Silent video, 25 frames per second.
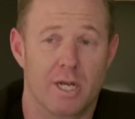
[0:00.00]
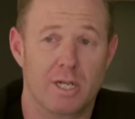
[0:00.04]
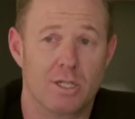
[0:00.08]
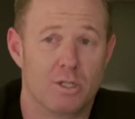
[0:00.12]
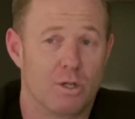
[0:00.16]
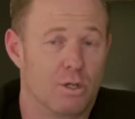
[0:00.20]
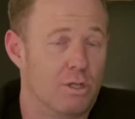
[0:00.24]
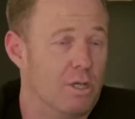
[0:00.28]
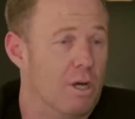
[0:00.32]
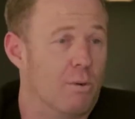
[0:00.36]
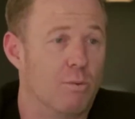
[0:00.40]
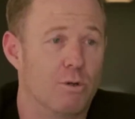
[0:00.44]

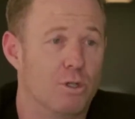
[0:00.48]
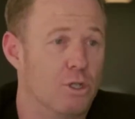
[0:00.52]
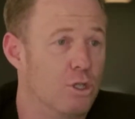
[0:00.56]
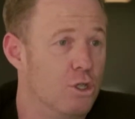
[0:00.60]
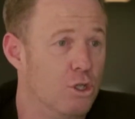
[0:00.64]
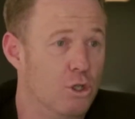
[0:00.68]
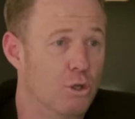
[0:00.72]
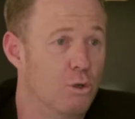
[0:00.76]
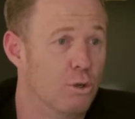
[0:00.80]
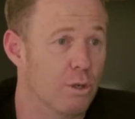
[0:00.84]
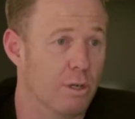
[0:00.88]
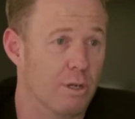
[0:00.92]
sense because I was
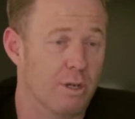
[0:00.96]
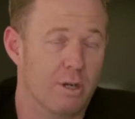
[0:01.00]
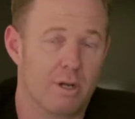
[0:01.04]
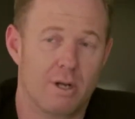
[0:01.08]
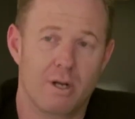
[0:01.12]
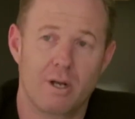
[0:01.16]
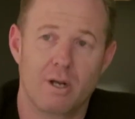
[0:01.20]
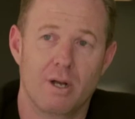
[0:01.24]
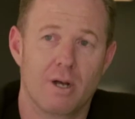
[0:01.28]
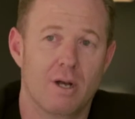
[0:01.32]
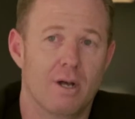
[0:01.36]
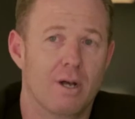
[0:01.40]
a student,
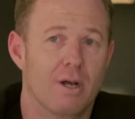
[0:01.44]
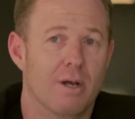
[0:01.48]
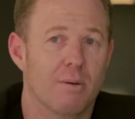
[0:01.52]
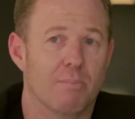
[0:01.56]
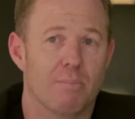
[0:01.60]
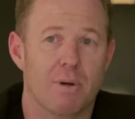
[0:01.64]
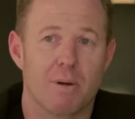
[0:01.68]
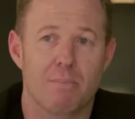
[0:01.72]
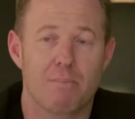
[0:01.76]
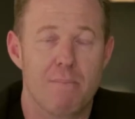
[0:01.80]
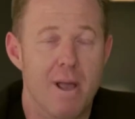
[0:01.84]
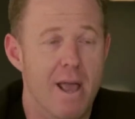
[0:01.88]
mm.
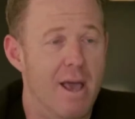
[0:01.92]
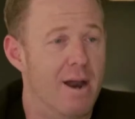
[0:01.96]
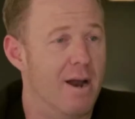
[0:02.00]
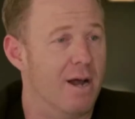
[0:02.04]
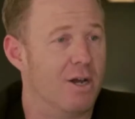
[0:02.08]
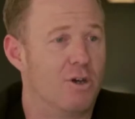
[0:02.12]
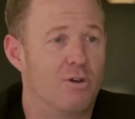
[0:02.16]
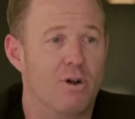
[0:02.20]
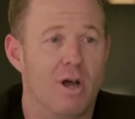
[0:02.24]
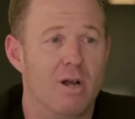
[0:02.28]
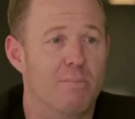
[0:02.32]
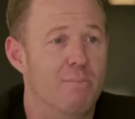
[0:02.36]
but man,
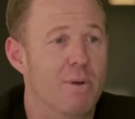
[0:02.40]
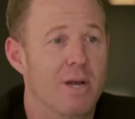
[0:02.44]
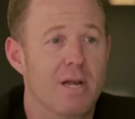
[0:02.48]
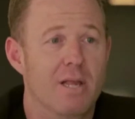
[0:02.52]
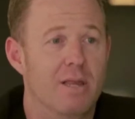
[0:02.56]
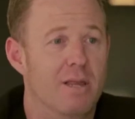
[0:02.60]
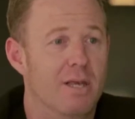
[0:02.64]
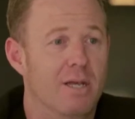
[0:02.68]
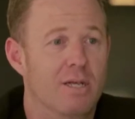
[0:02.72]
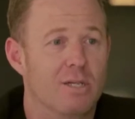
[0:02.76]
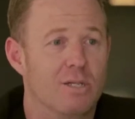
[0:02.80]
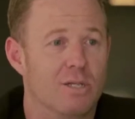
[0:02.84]
I tried
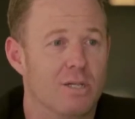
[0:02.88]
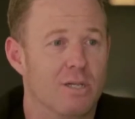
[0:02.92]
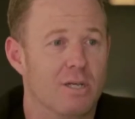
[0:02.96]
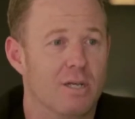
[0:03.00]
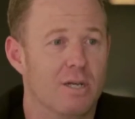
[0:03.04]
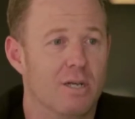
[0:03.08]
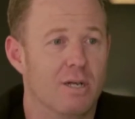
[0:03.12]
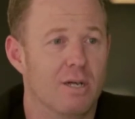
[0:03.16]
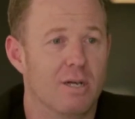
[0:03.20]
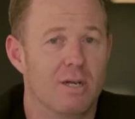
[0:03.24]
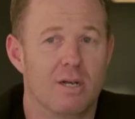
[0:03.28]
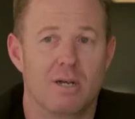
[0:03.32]
many things.
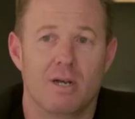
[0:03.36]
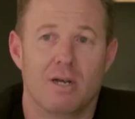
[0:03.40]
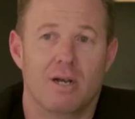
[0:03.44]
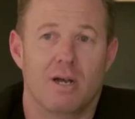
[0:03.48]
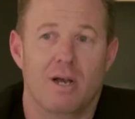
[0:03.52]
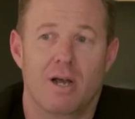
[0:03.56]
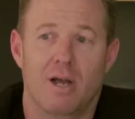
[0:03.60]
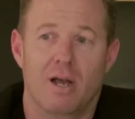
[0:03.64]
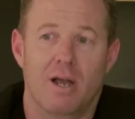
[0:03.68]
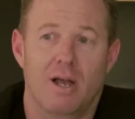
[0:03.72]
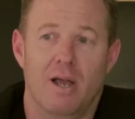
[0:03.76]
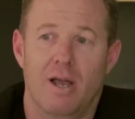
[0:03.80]

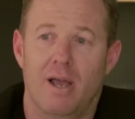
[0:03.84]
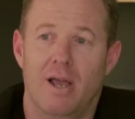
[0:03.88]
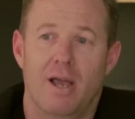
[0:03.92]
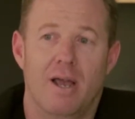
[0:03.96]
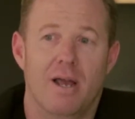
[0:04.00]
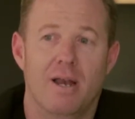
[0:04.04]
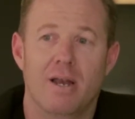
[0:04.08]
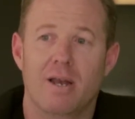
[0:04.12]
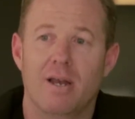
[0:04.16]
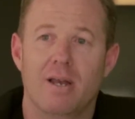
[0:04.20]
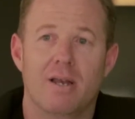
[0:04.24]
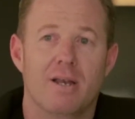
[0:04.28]

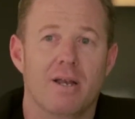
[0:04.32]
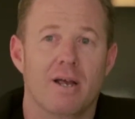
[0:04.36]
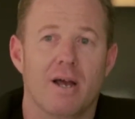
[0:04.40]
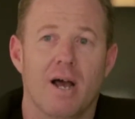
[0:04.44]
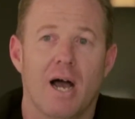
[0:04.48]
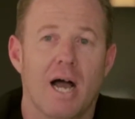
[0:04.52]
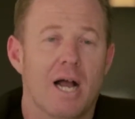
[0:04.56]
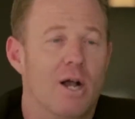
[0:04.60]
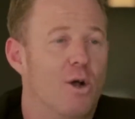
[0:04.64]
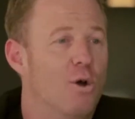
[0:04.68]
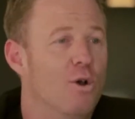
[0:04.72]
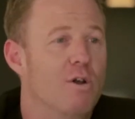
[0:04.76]
And
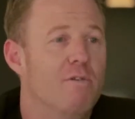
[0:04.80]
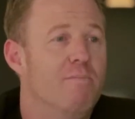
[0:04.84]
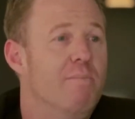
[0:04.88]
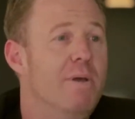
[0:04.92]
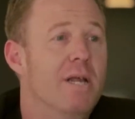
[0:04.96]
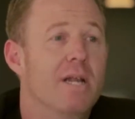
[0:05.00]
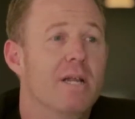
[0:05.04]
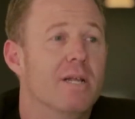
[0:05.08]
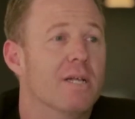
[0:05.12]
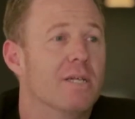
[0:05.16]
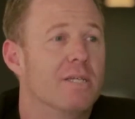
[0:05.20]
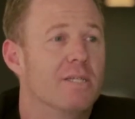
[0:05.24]
I could have
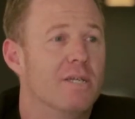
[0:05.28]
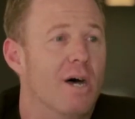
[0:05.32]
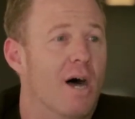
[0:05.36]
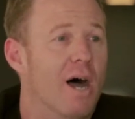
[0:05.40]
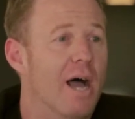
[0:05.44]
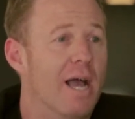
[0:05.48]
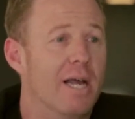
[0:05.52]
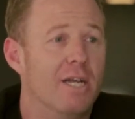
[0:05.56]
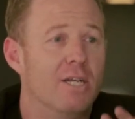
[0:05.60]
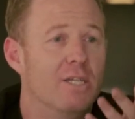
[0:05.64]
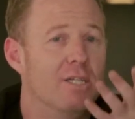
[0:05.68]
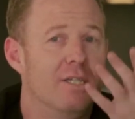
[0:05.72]
been in the
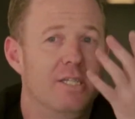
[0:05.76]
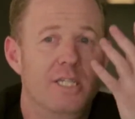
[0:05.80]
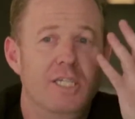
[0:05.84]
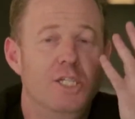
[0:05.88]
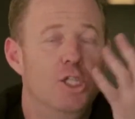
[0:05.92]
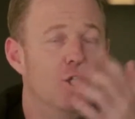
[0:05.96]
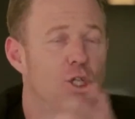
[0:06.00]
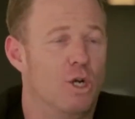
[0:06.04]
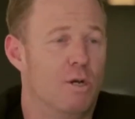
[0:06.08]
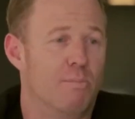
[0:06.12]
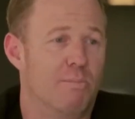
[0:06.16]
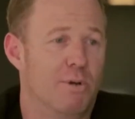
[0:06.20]
tie and
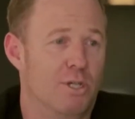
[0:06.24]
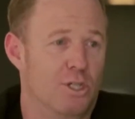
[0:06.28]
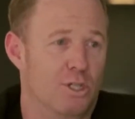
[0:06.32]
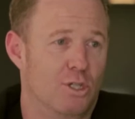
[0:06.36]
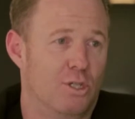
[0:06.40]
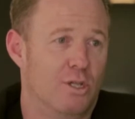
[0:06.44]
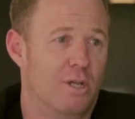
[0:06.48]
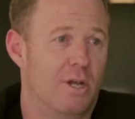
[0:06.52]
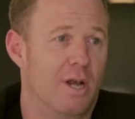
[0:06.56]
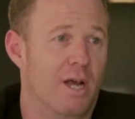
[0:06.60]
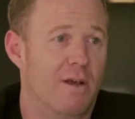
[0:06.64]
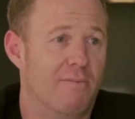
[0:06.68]
t-shirt
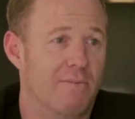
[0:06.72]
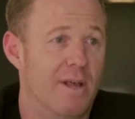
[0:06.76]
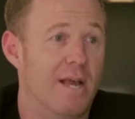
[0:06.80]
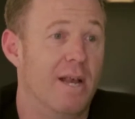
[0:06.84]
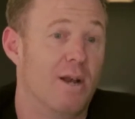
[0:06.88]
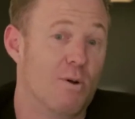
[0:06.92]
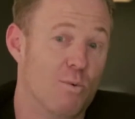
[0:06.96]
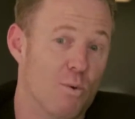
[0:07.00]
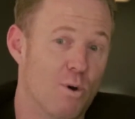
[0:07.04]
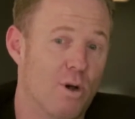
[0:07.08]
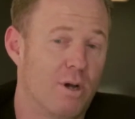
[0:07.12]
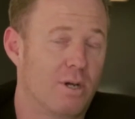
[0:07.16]
business today if
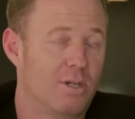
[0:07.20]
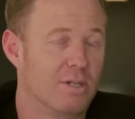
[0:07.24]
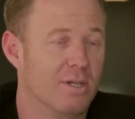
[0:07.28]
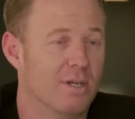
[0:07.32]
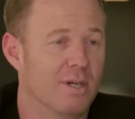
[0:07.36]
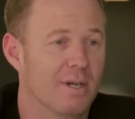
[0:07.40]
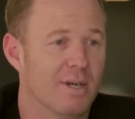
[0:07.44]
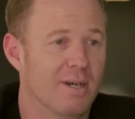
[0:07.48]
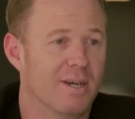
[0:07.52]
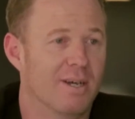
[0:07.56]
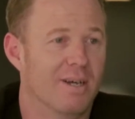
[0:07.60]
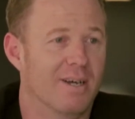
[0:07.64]
that had
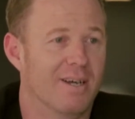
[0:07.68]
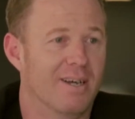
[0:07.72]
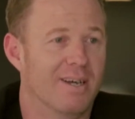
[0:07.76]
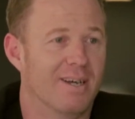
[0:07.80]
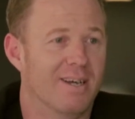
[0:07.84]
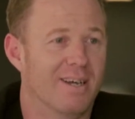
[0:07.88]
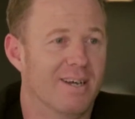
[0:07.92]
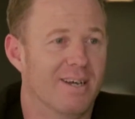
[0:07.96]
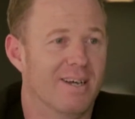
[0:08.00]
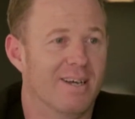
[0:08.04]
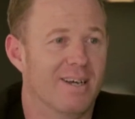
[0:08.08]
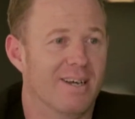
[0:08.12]
worked. Yeah, hat
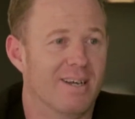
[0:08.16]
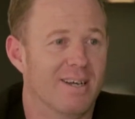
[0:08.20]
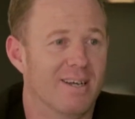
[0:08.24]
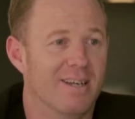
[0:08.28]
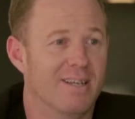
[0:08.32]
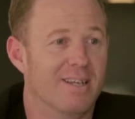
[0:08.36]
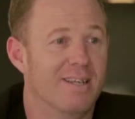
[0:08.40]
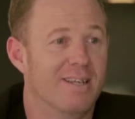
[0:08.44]
matters.